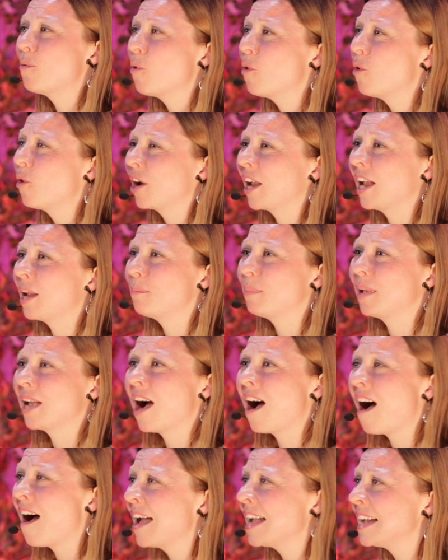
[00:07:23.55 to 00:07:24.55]
walking
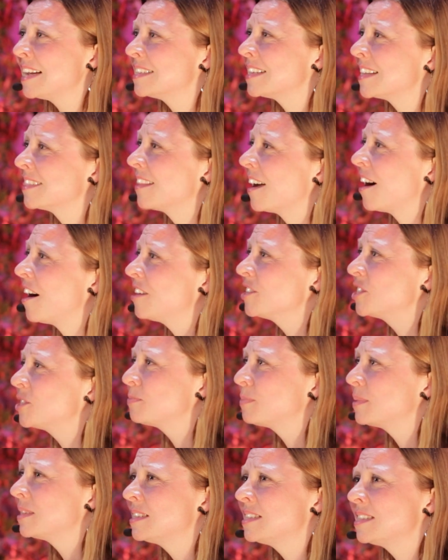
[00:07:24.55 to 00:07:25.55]
behind, and the
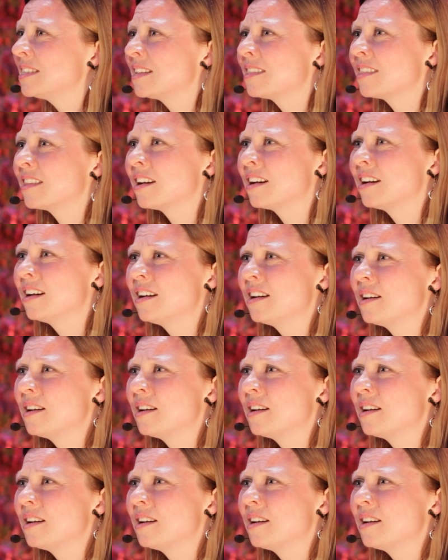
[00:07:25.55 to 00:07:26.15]
husband and the